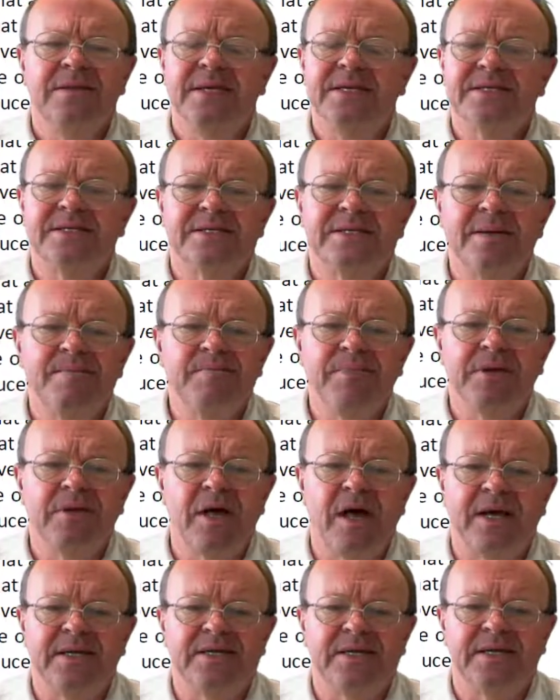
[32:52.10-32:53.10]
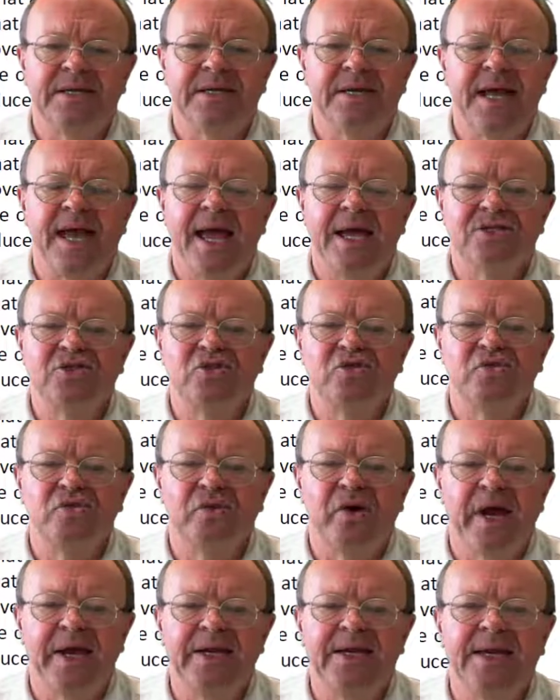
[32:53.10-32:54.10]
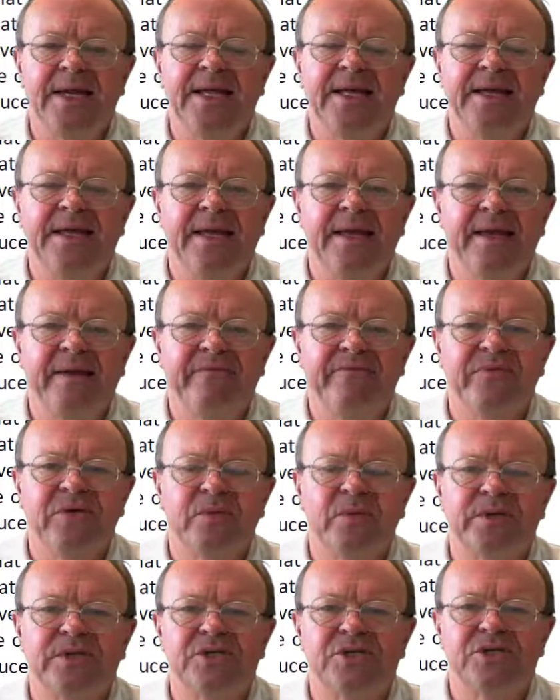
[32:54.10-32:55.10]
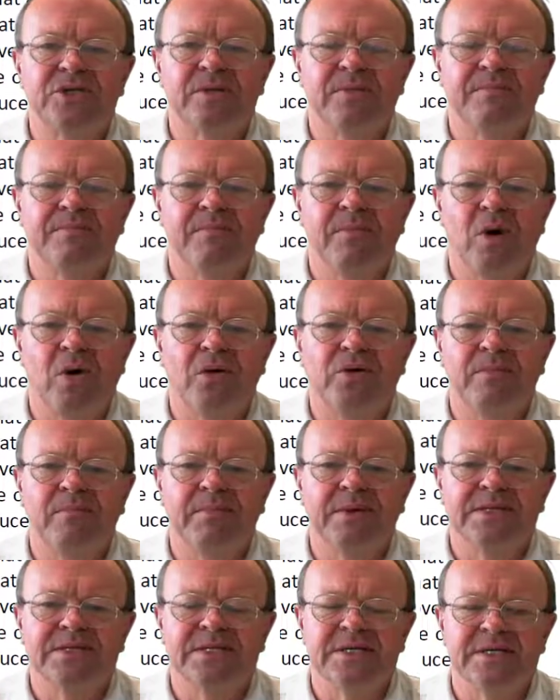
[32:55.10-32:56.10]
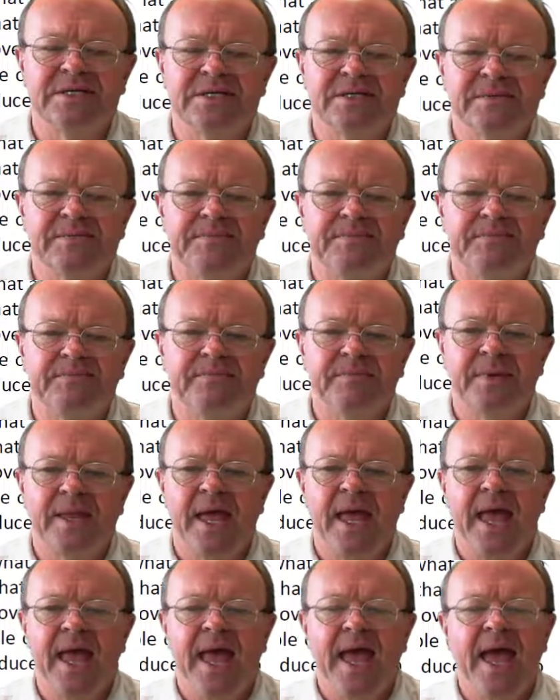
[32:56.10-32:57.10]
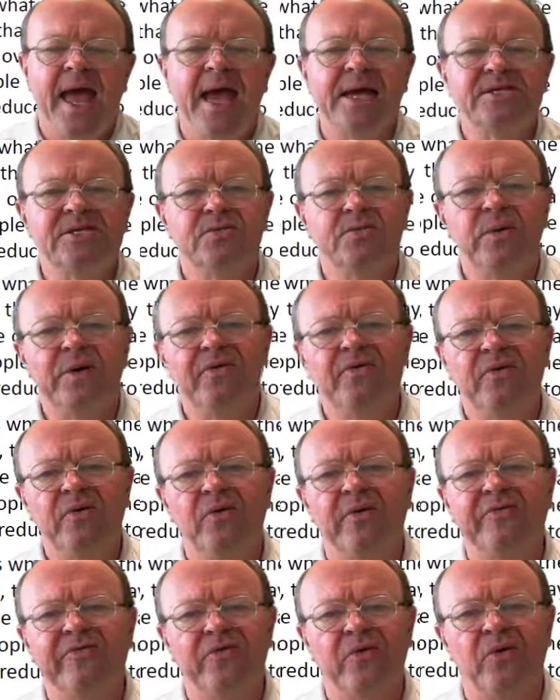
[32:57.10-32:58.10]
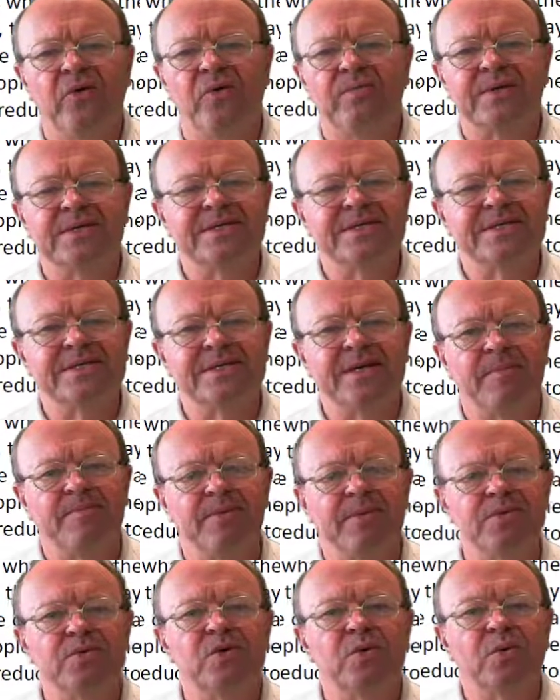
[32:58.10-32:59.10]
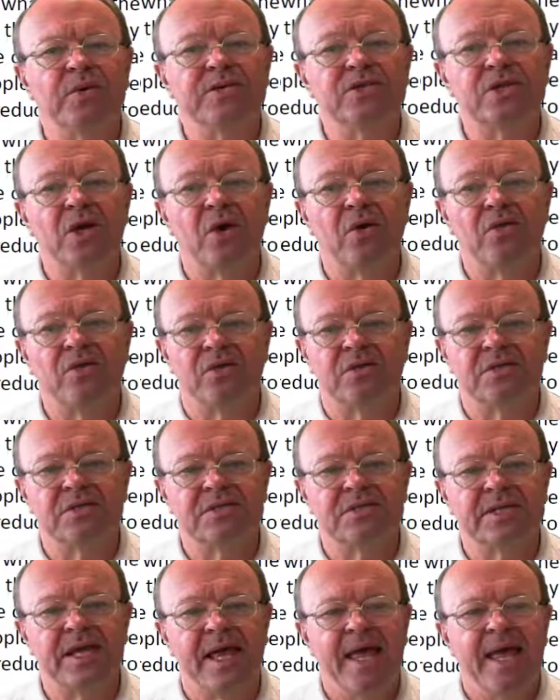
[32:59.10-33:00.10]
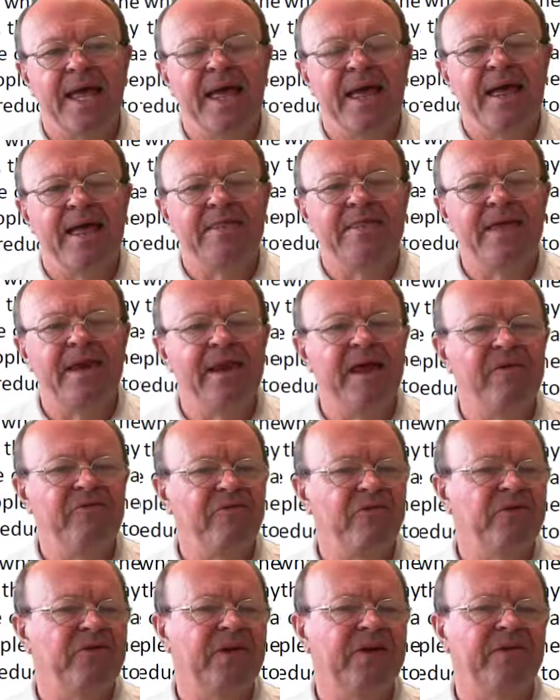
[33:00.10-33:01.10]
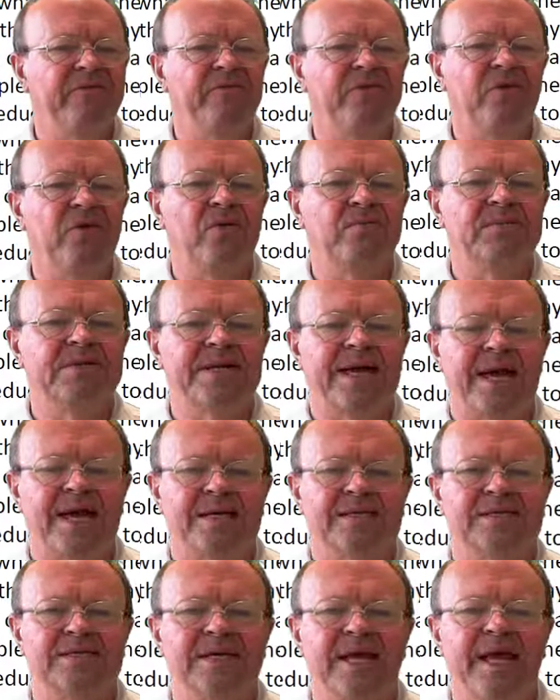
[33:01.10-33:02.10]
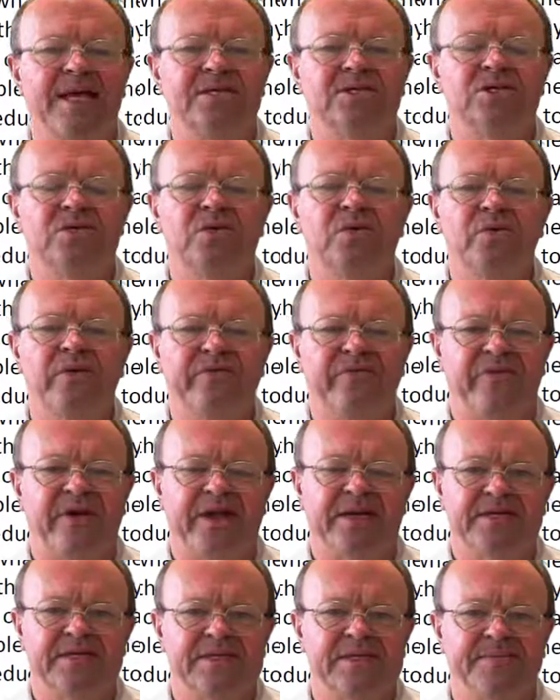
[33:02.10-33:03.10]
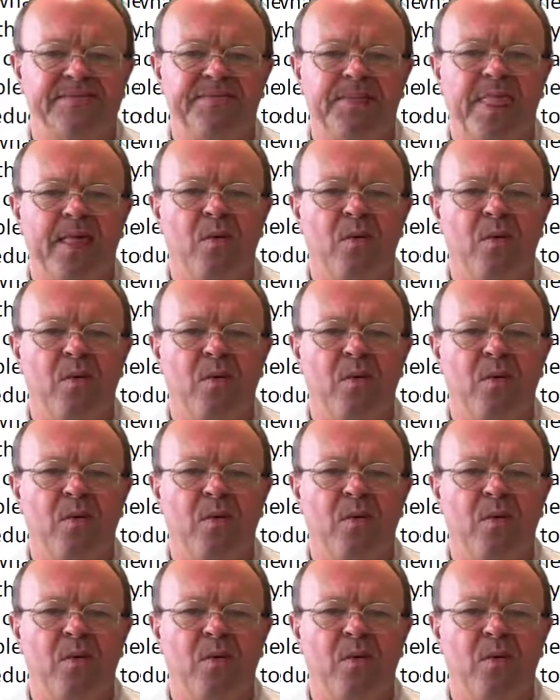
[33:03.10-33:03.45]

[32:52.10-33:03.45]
This simple idea has greatly influenced modern business. As we view a firm as separate to its owners, then everything a firm does has two effects.